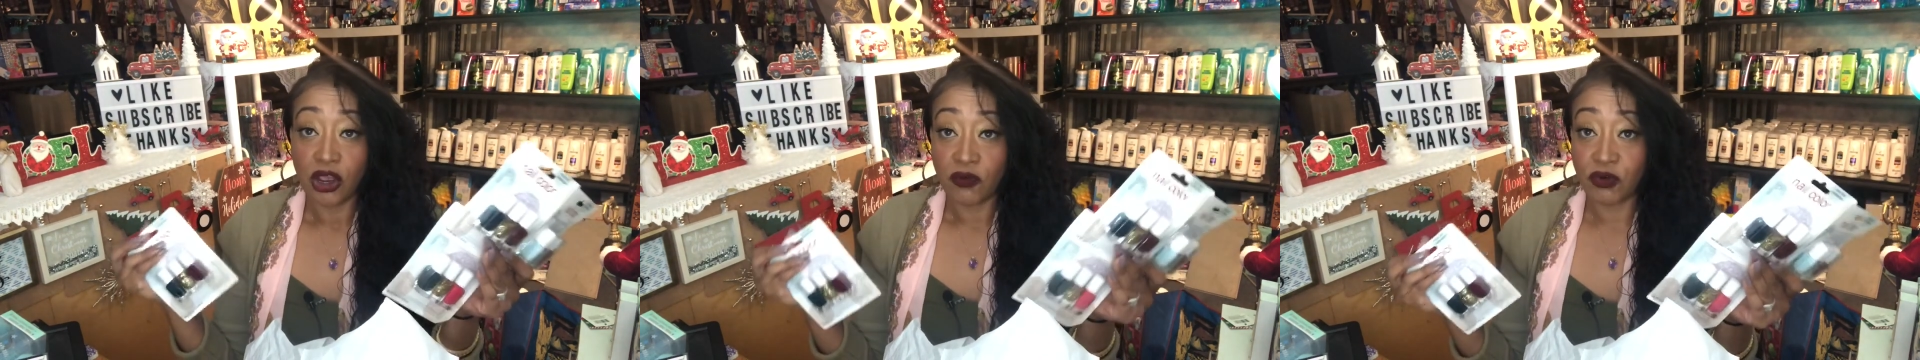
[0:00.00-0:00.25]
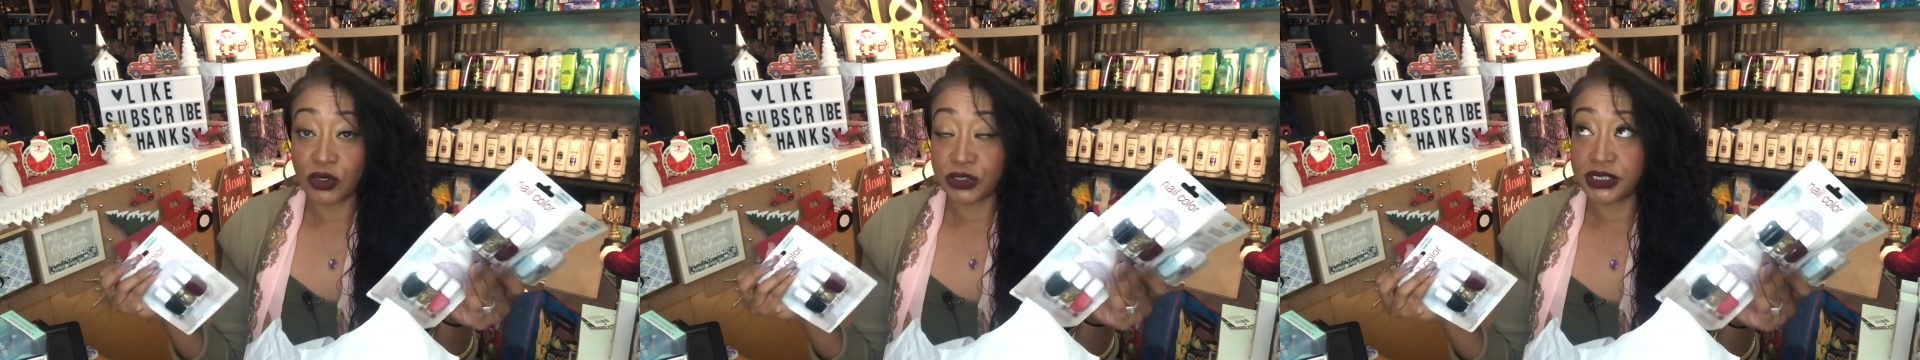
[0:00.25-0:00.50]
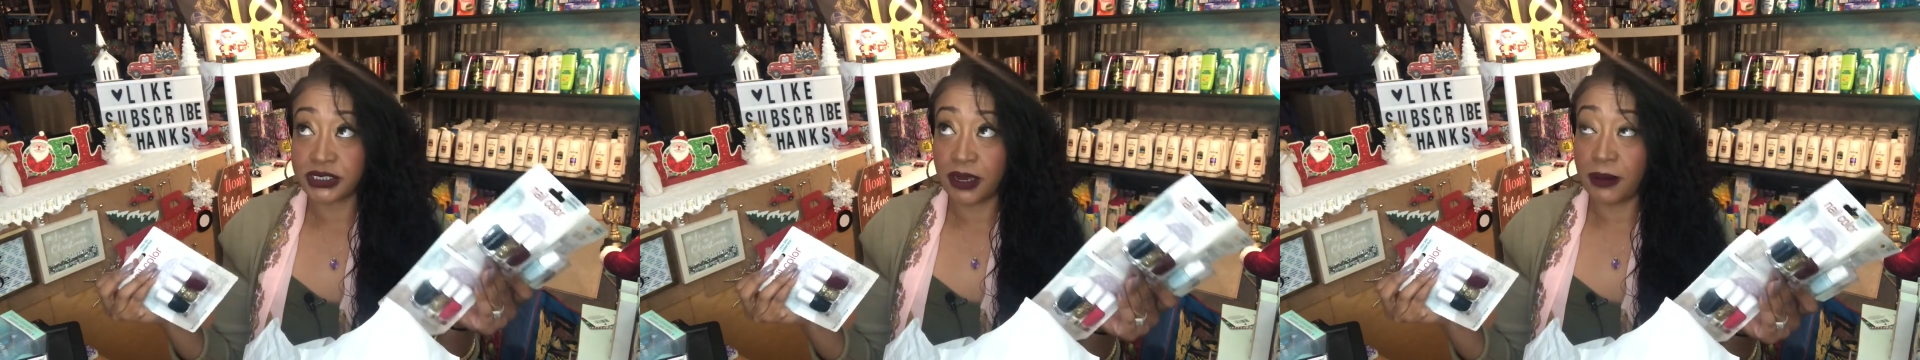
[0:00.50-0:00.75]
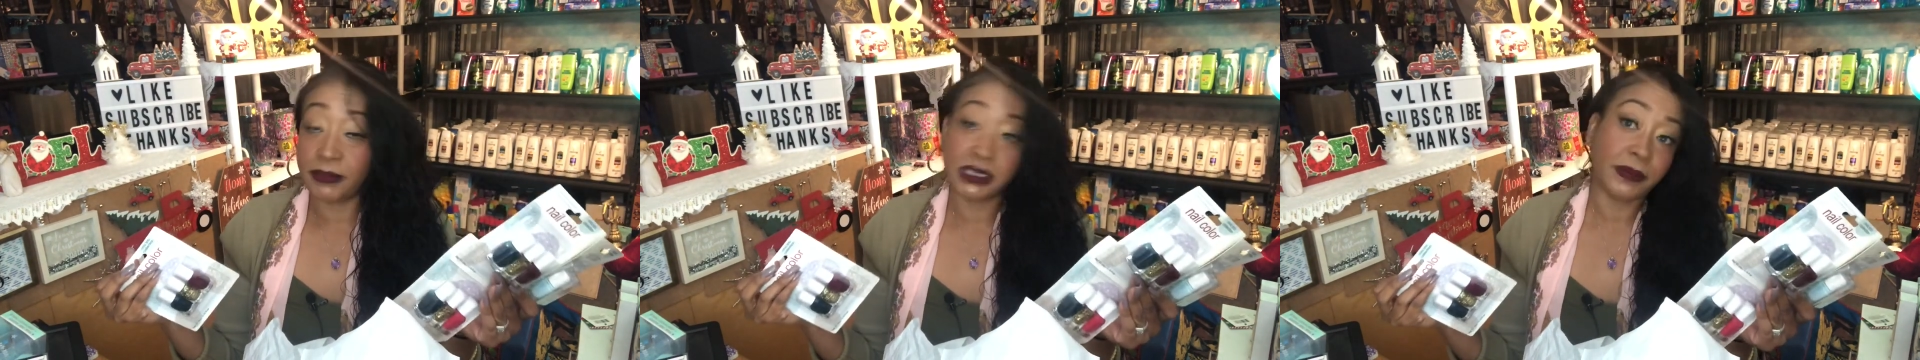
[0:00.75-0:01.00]
for
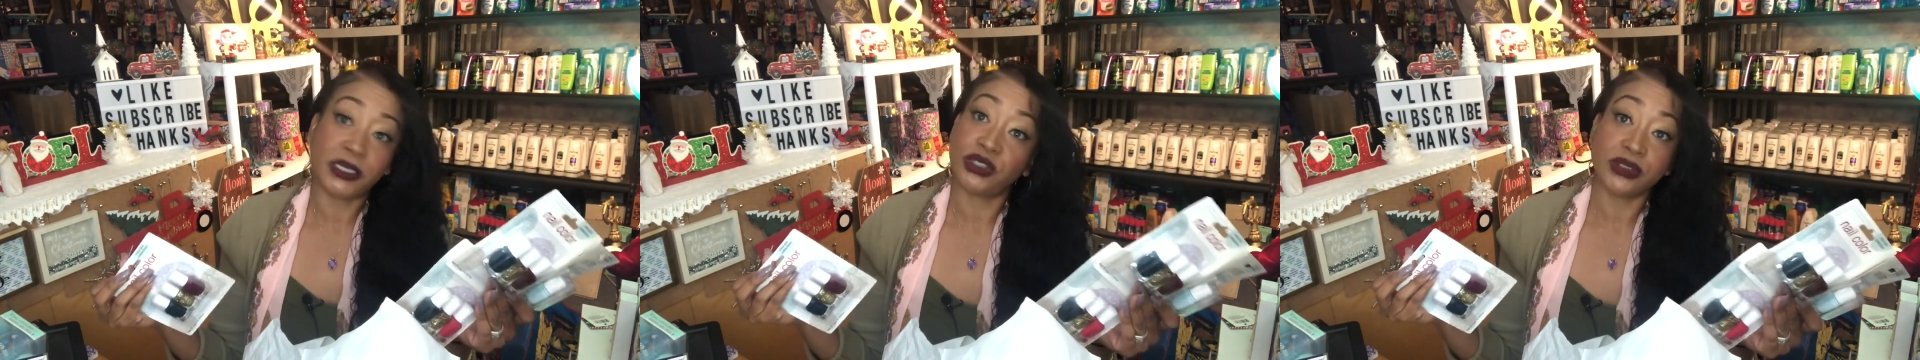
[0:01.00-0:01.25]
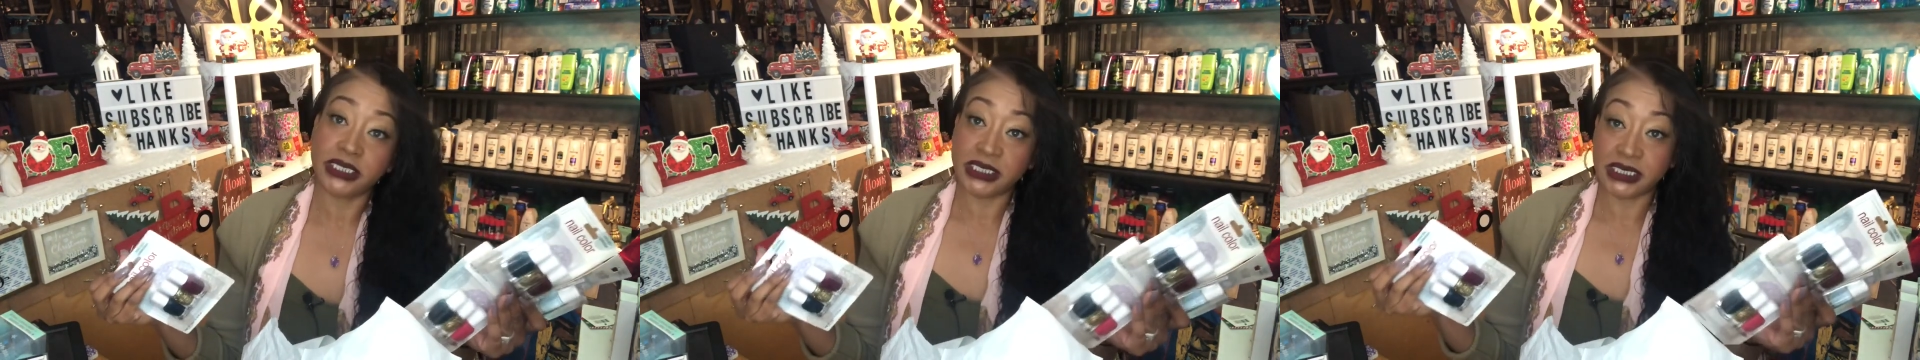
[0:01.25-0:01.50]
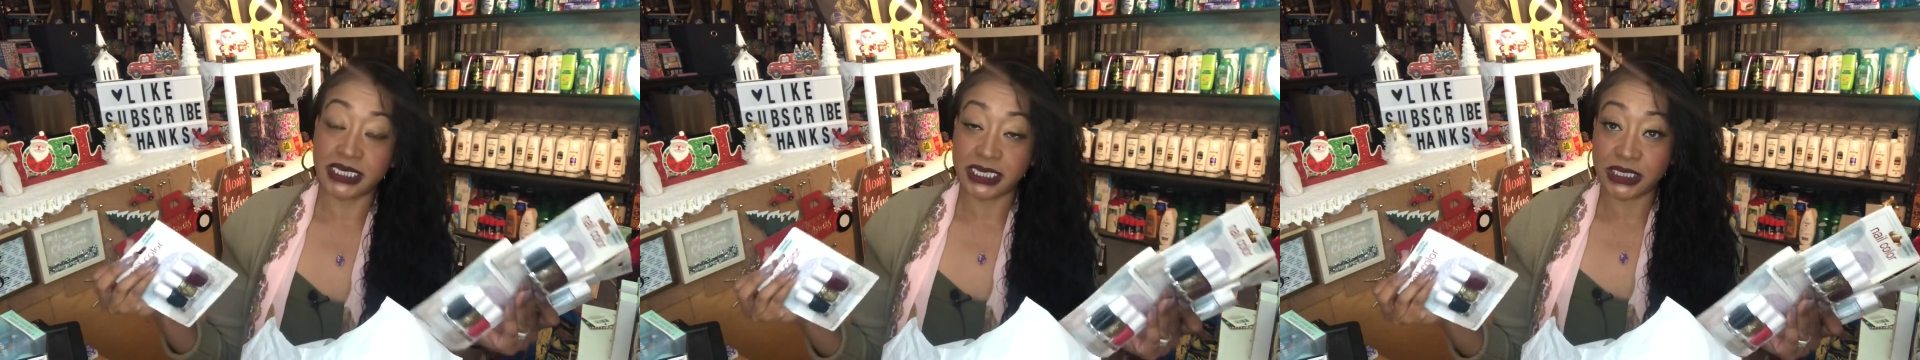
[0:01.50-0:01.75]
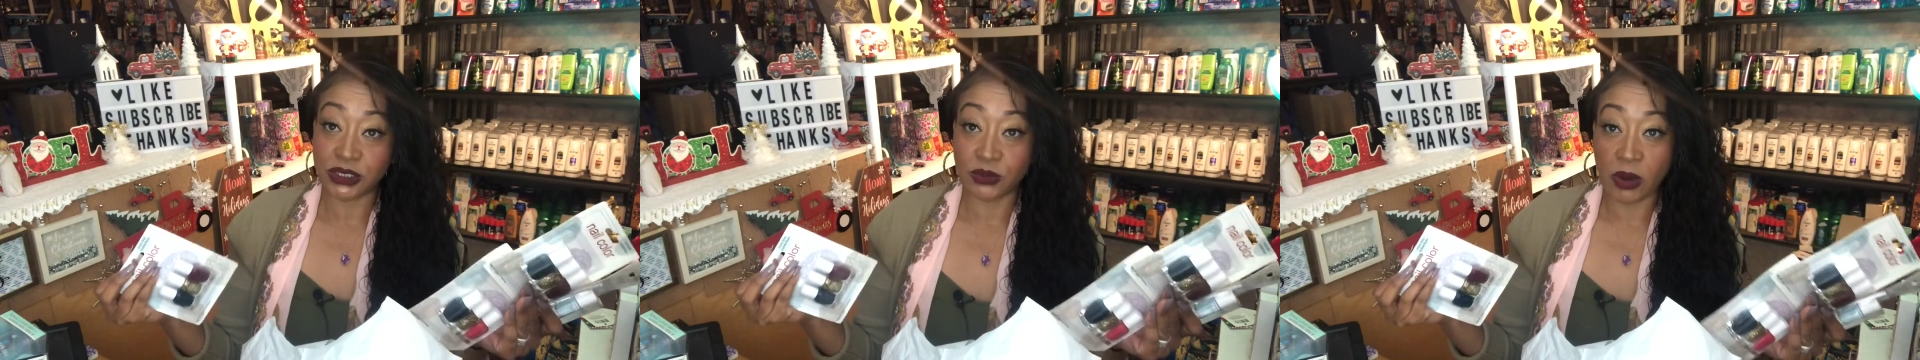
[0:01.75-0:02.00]
some special needs
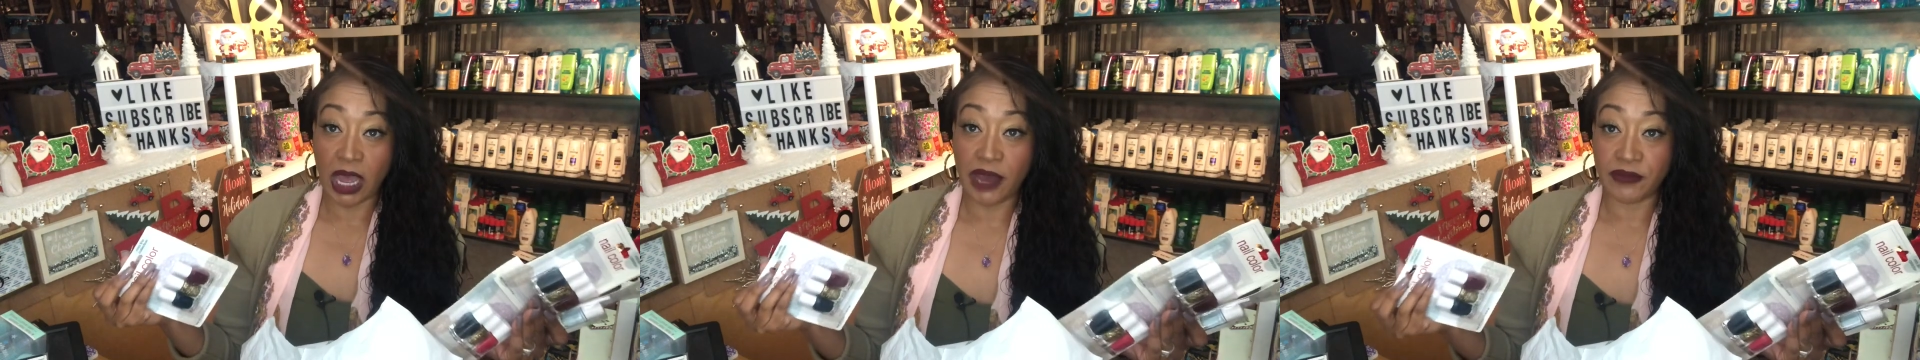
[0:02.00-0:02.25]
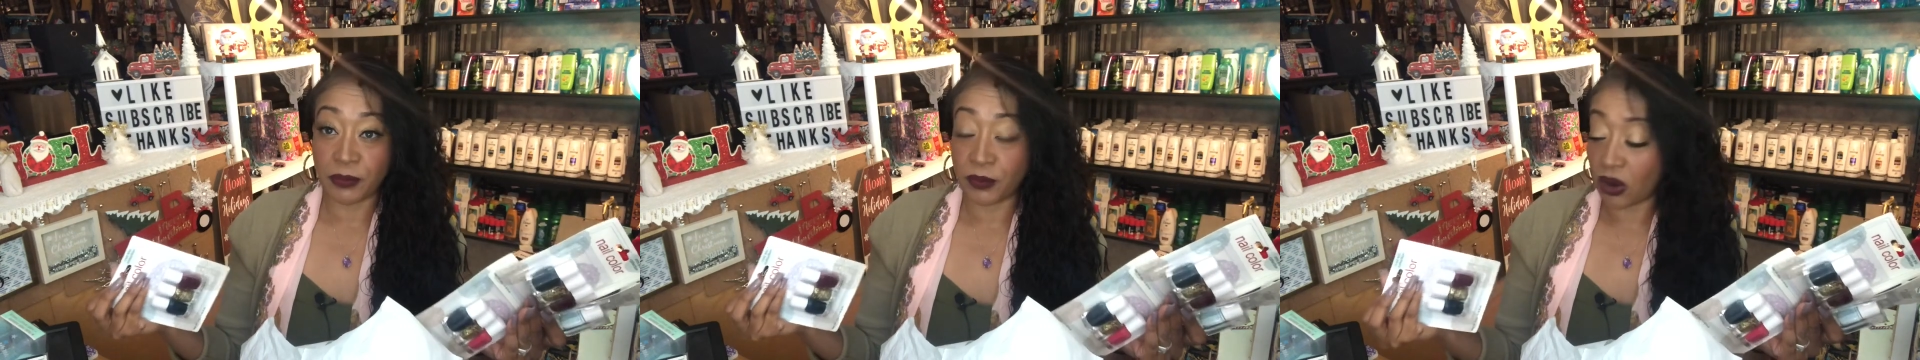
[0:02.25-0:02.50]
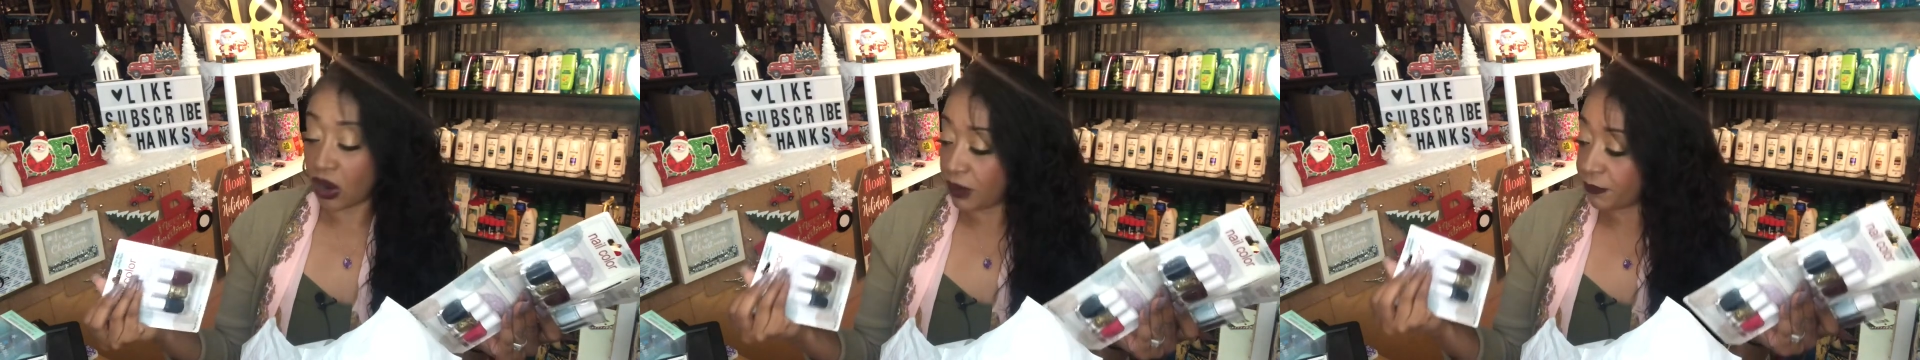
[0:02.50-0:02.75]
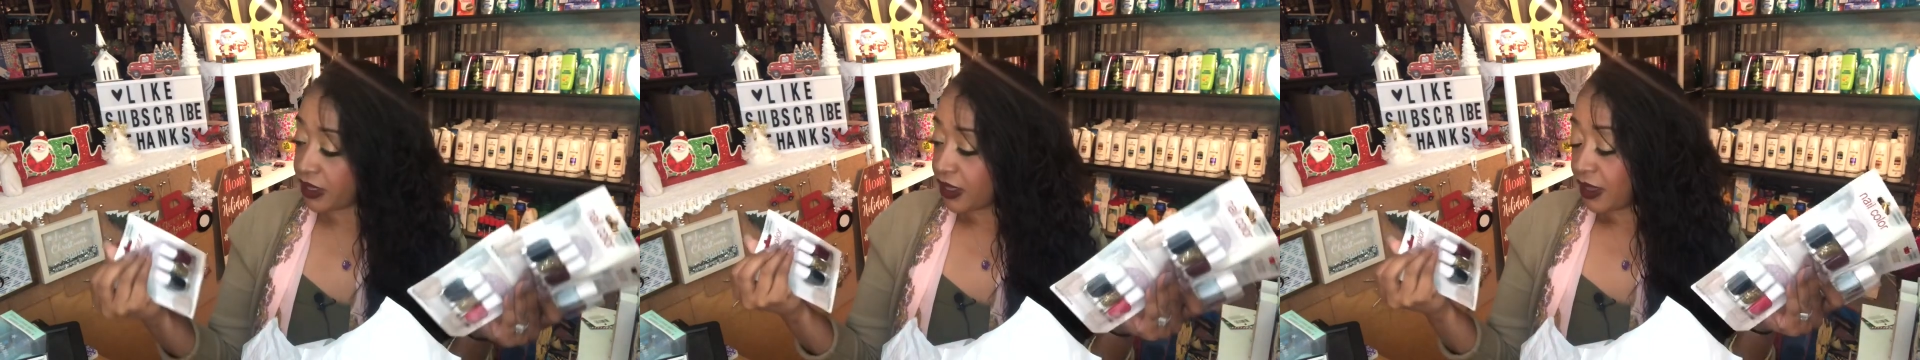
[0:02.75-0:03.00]
kids who will have a prom,